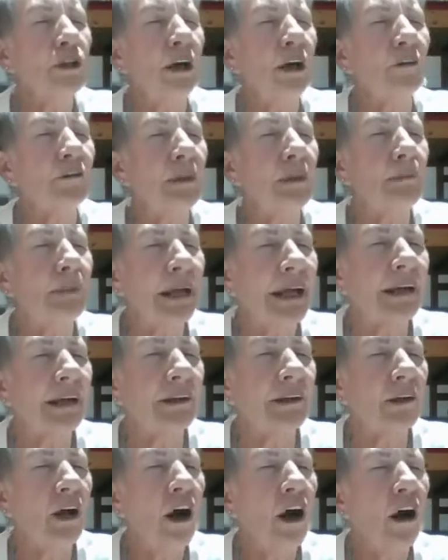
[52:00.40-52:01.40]
of the
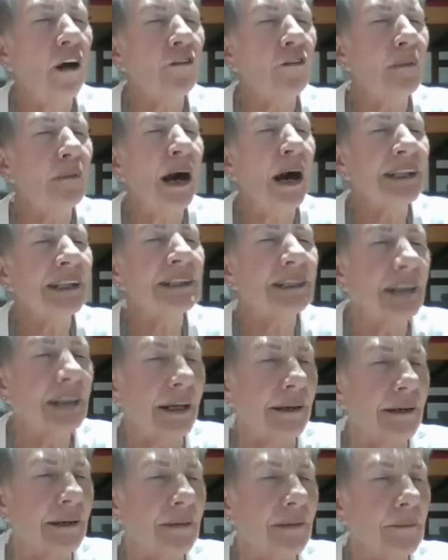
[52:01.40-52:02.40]
blood, of my
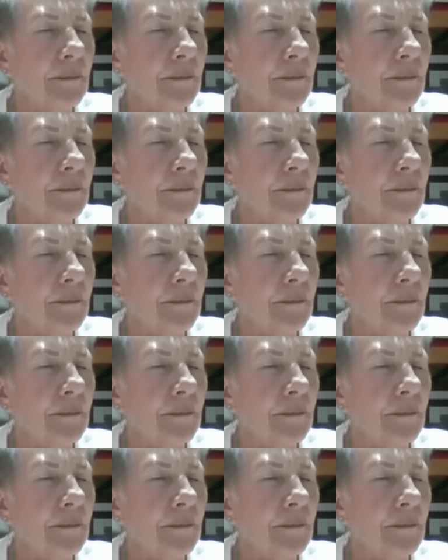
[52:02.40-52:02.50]
son